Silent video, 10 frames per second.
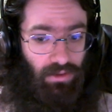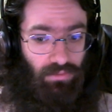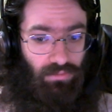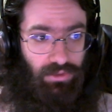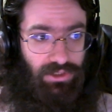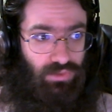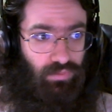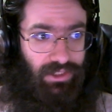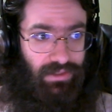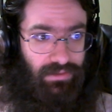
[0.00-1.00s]
which
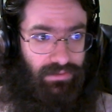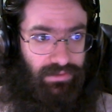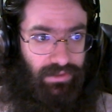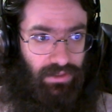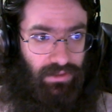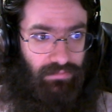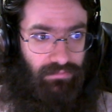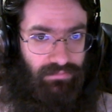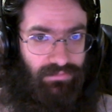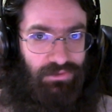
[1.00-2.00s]
means,
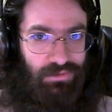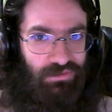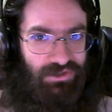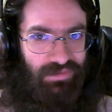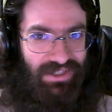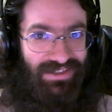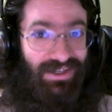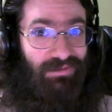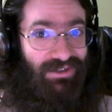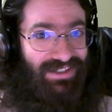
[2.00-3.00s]
what